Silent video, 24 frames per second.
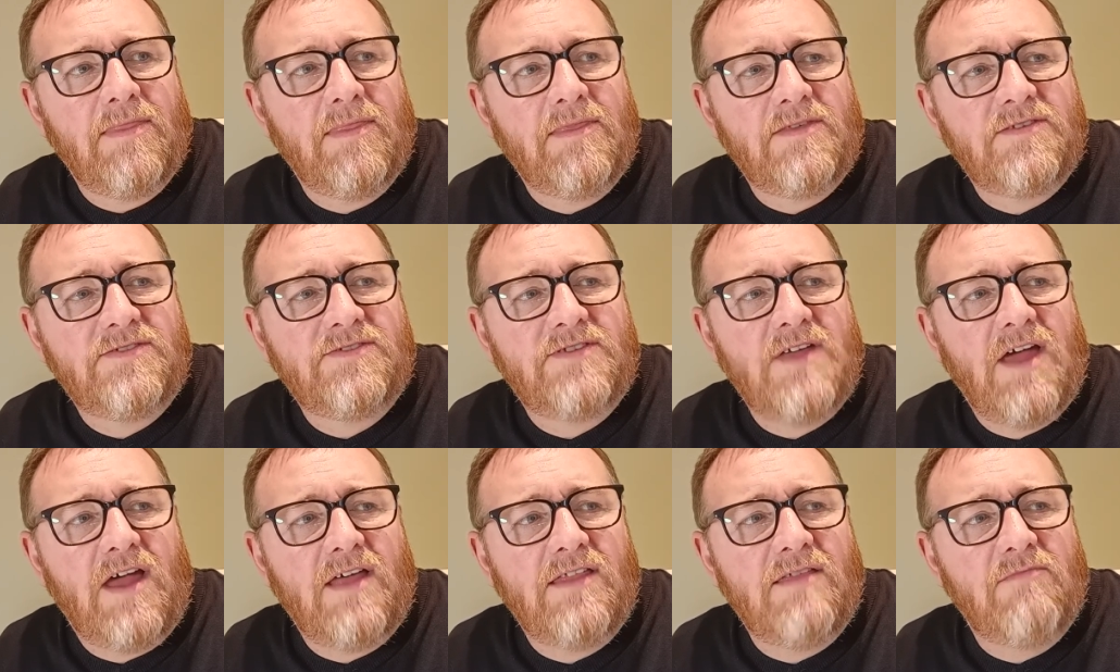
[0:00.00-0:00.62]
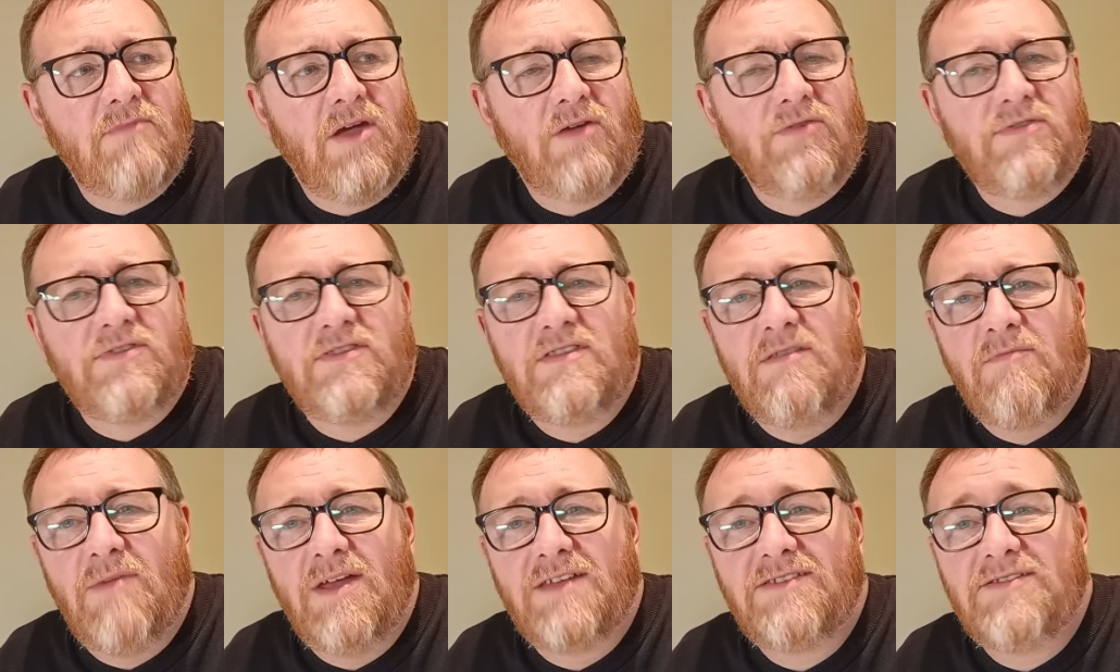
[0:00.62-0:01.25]
the start of the mouth
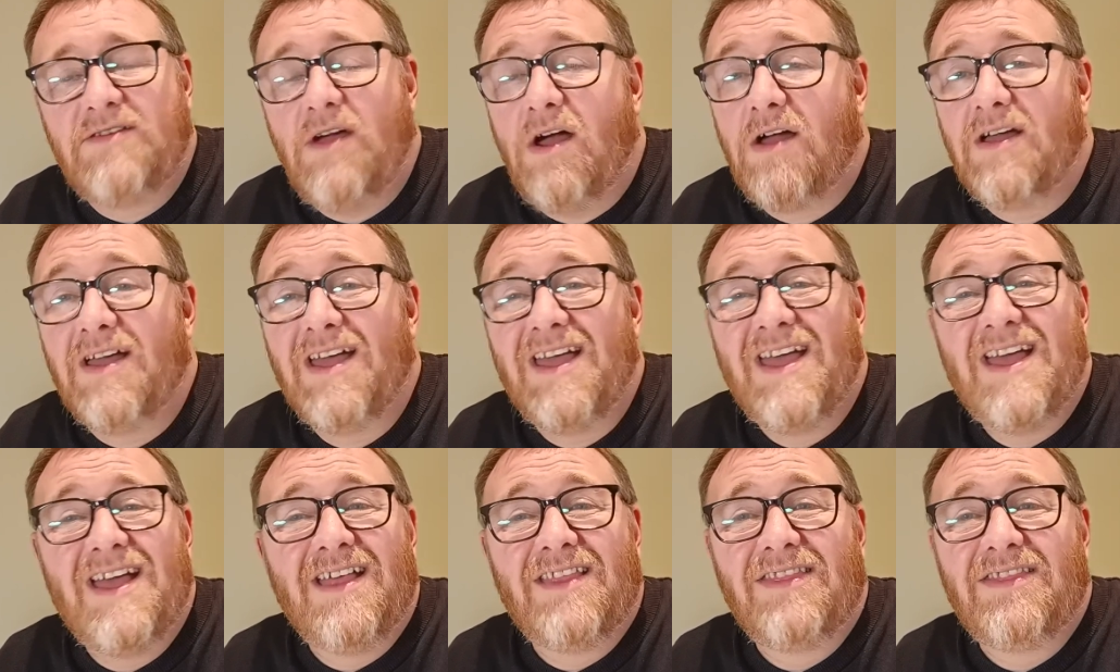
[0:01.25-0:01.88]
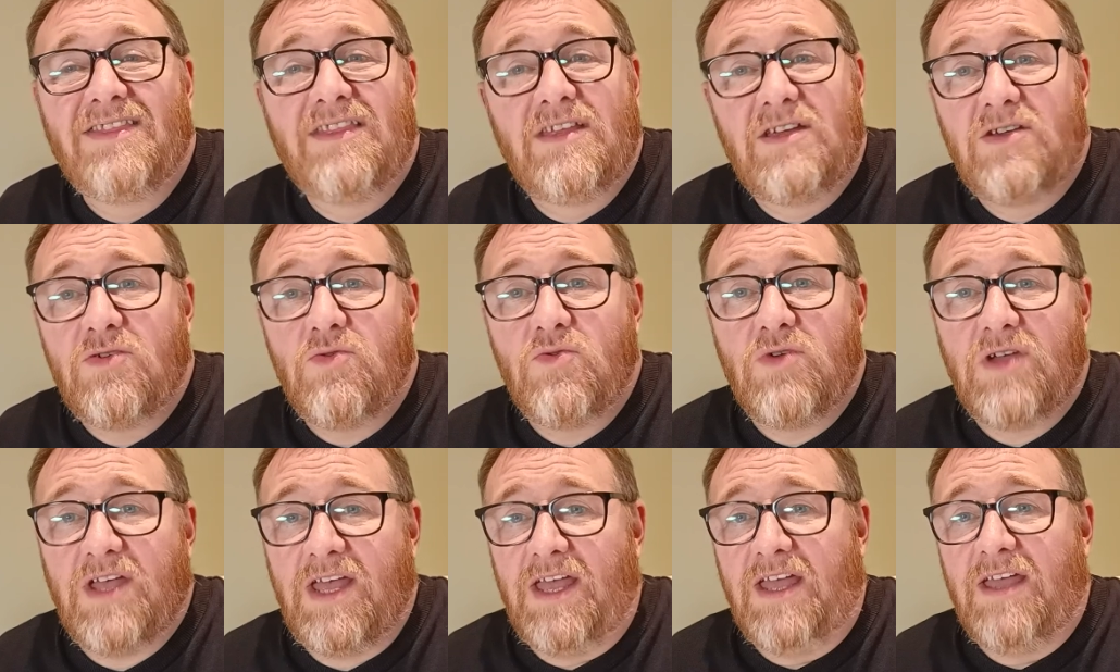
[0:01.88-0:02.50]
and the mid tongue, they're
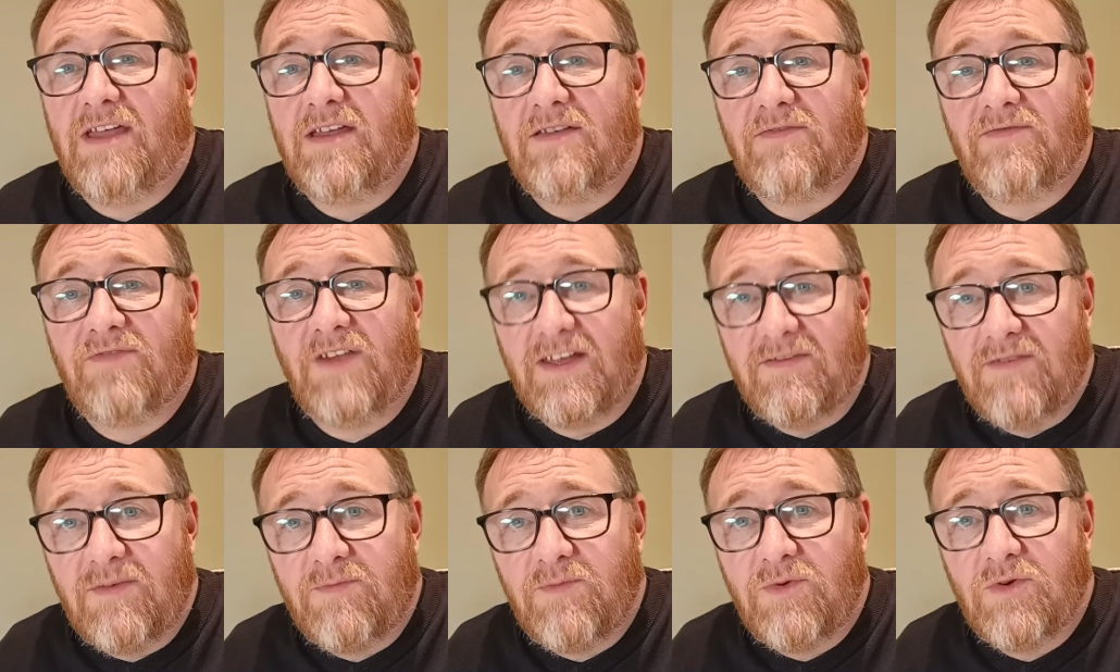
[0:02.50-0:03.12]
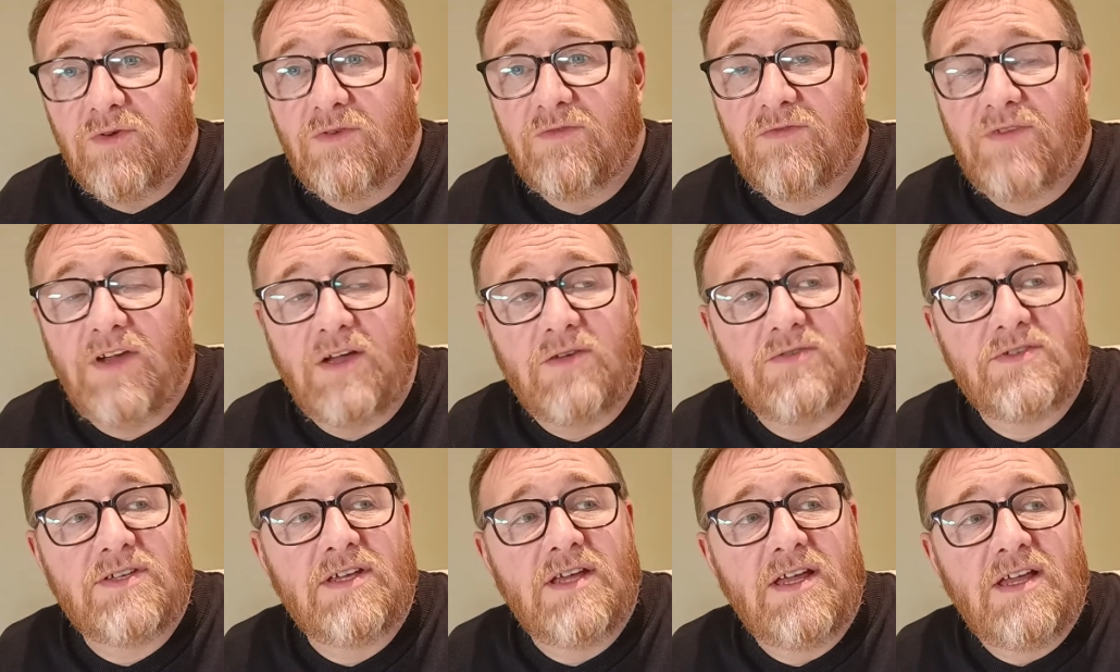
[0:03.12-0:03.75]
okay flavour
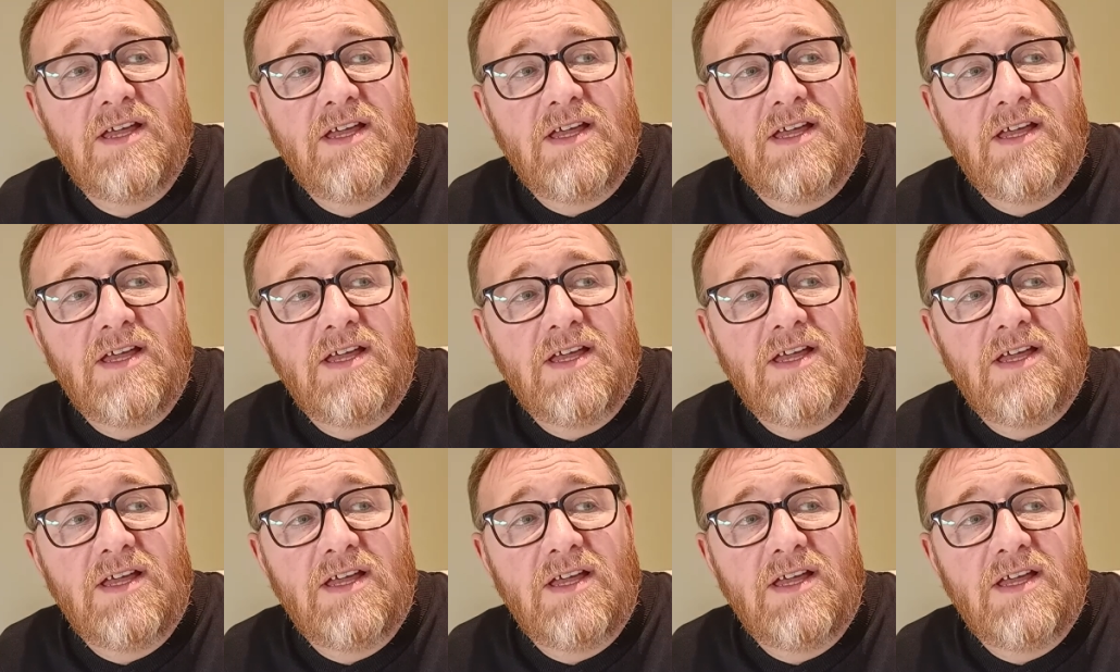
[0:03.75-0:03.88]
profiles.